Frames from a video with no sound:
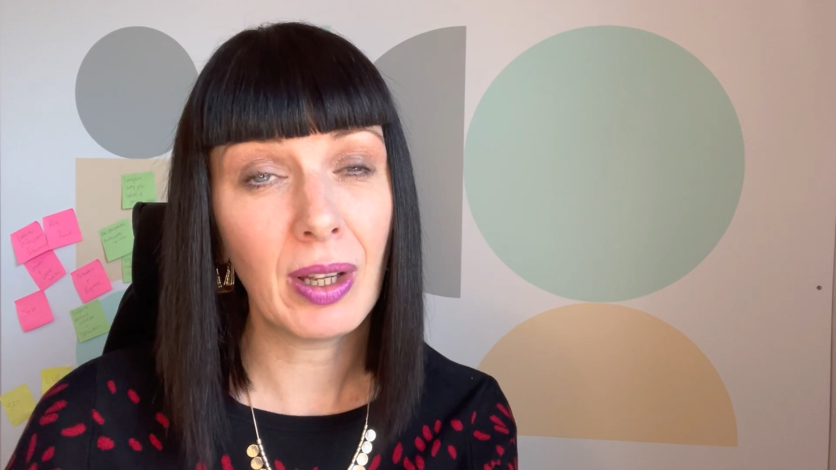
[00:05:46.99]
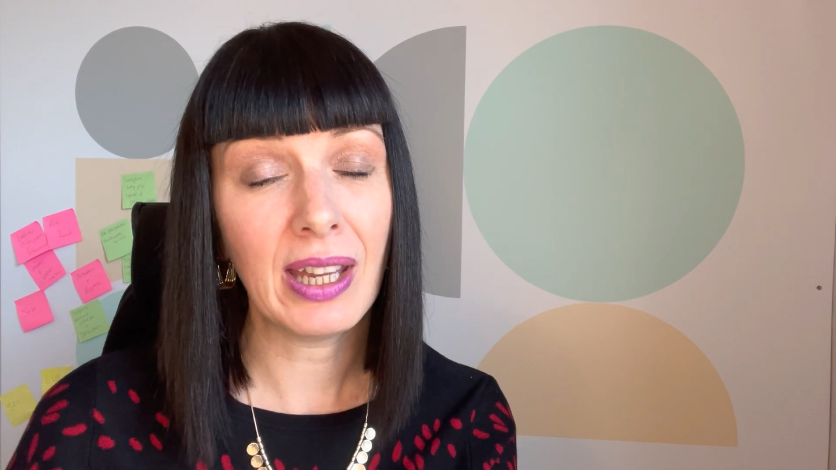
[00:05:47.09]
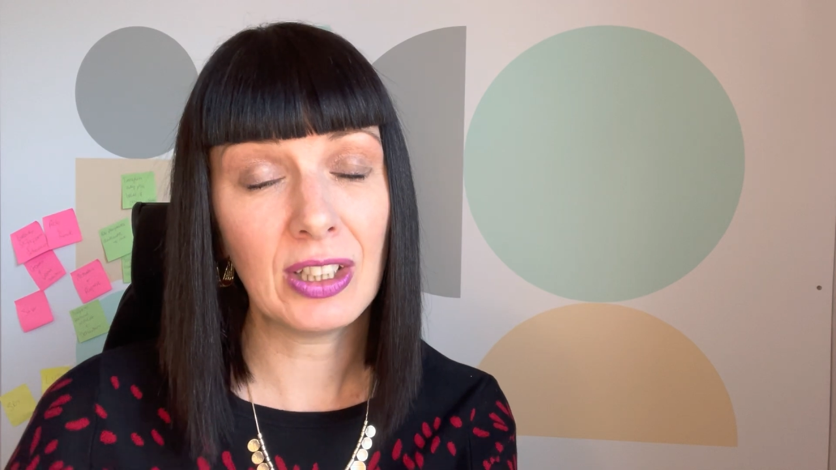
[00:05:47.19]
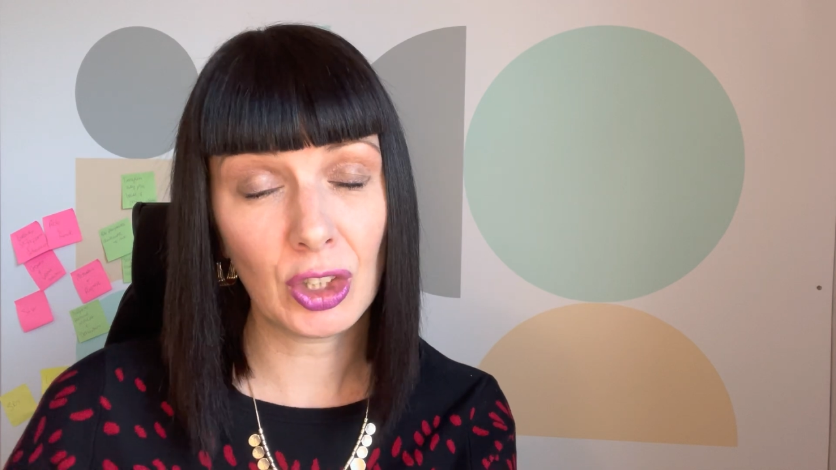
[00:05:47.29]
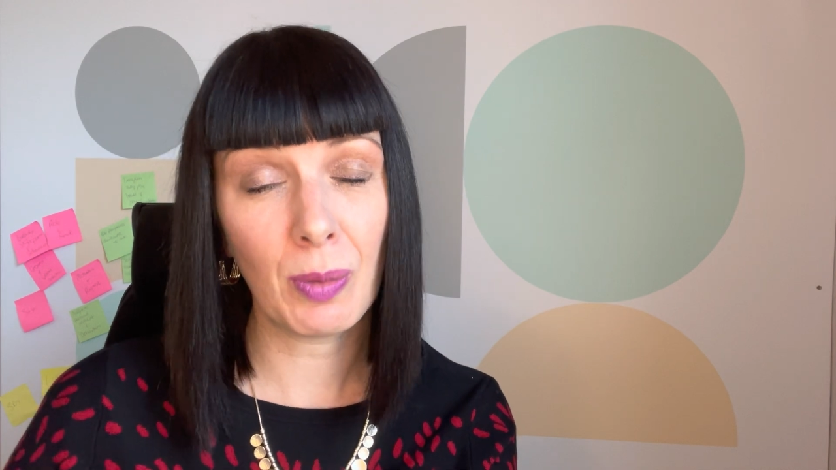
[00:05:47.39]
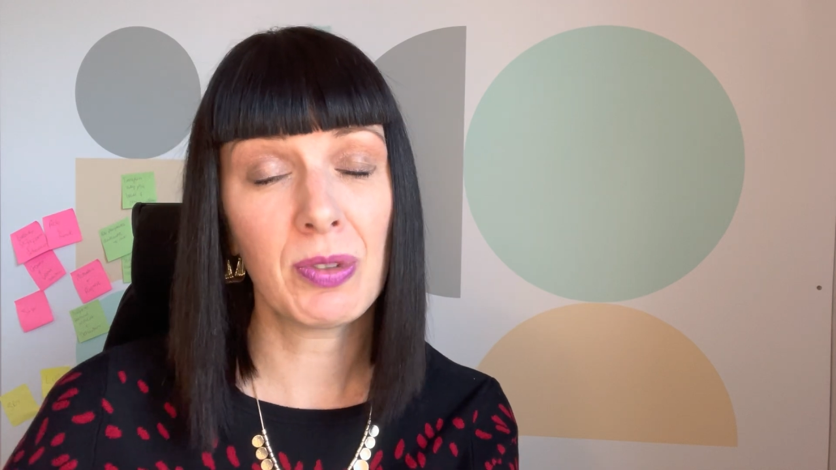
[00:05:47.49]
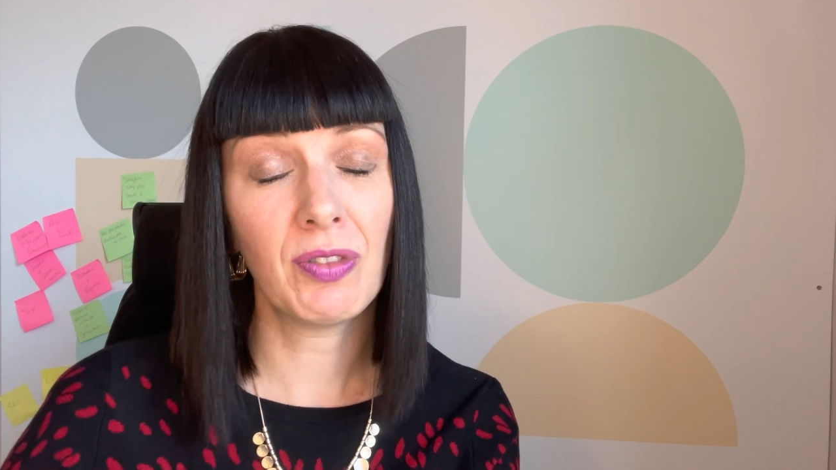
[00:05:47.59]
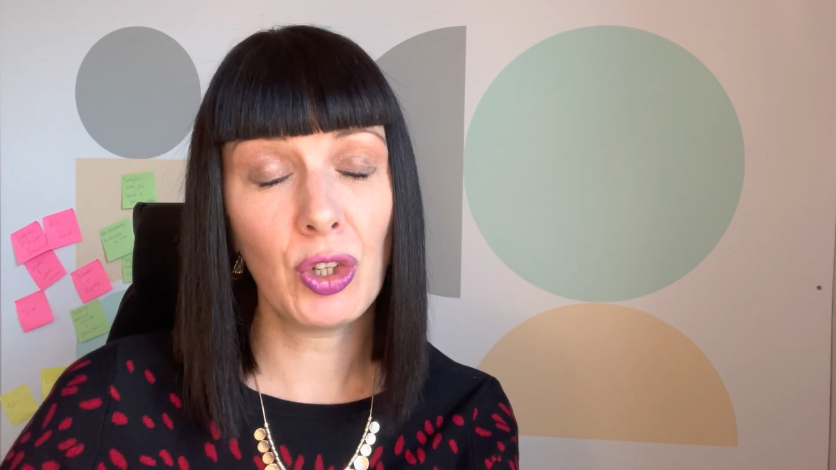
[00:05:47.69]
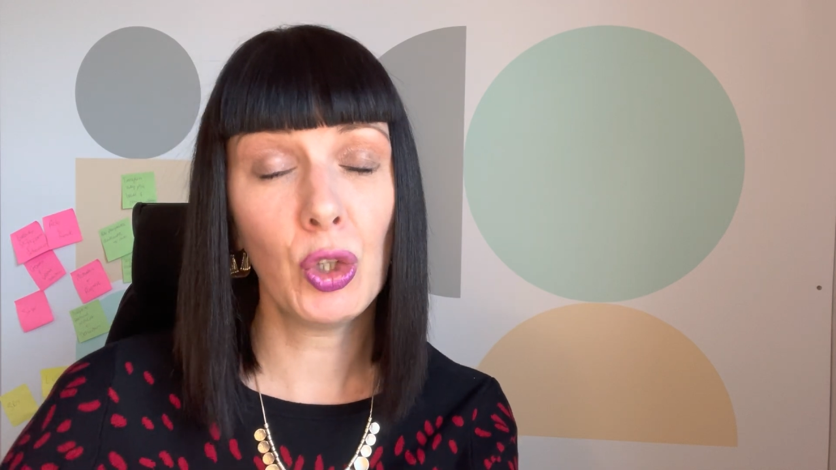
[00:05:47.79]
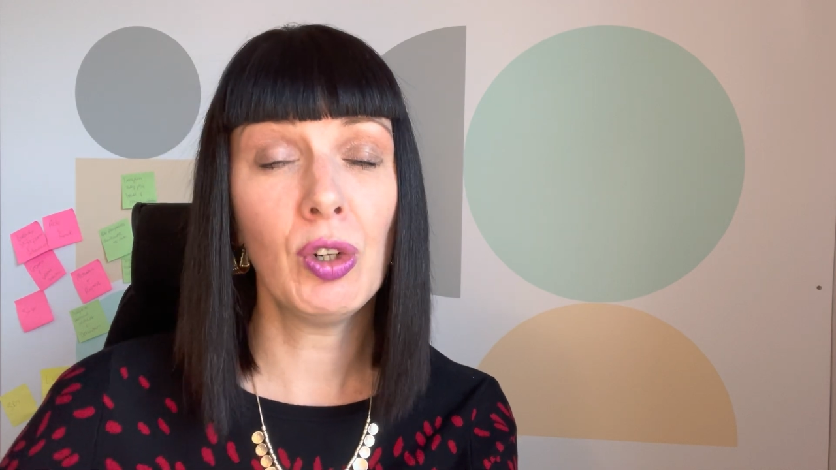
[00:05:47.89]
in terms of
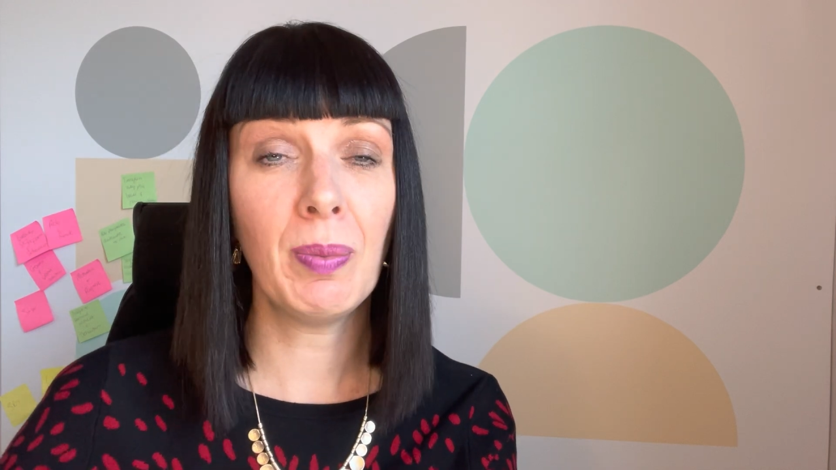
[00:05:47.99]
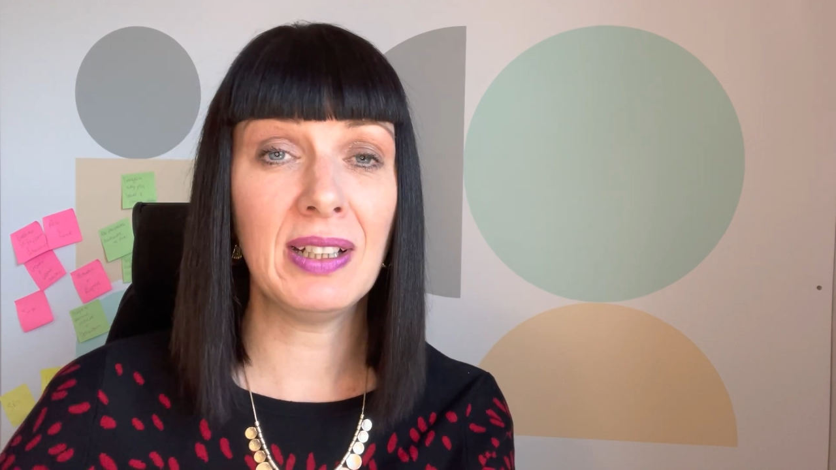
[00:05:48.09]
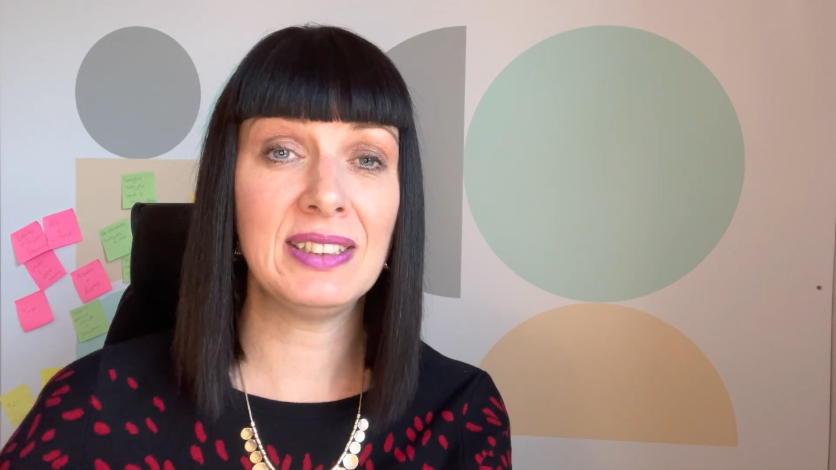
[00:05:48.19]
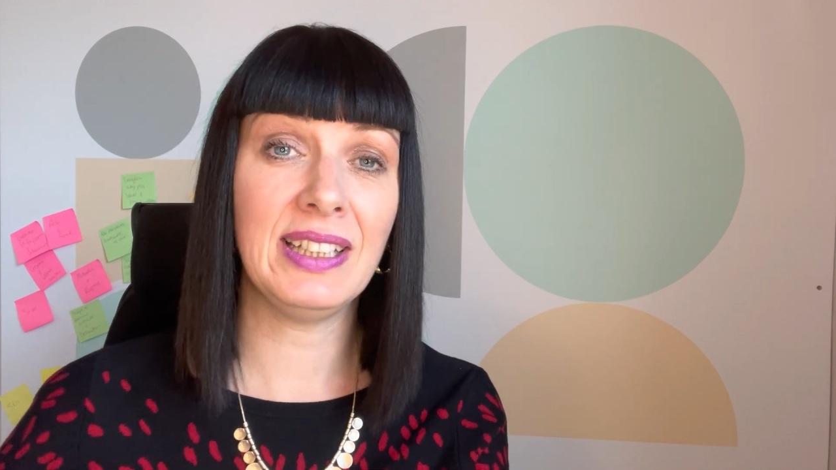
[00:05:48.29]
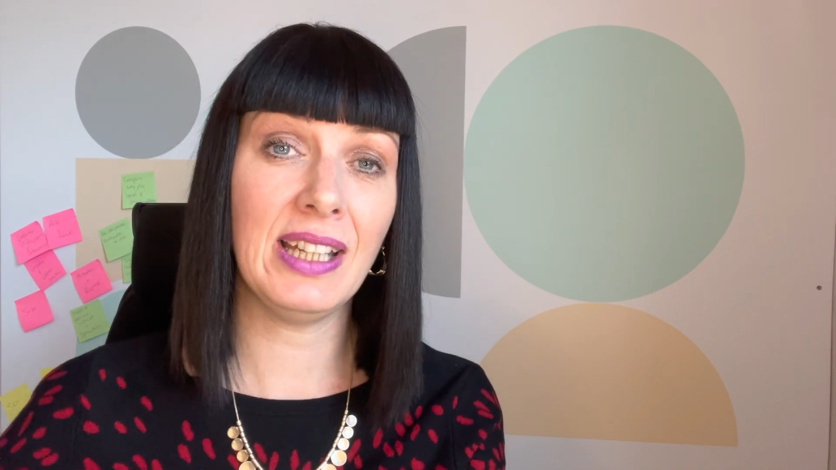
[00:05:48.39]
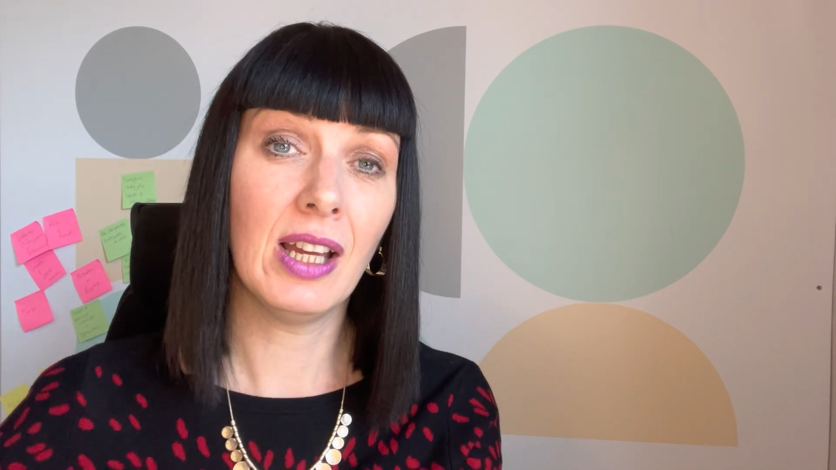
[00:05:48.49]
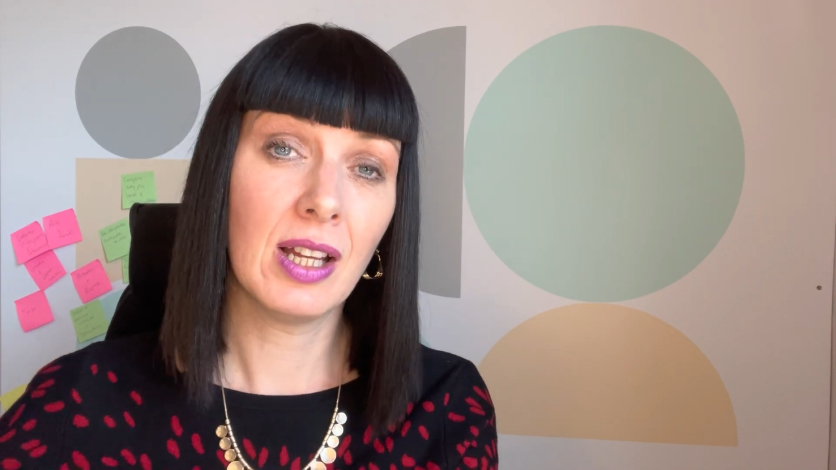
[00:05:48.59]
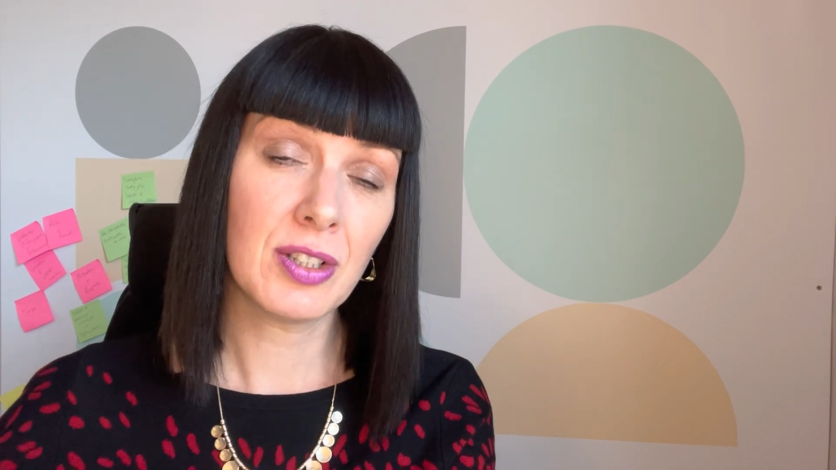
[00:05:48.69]
your ability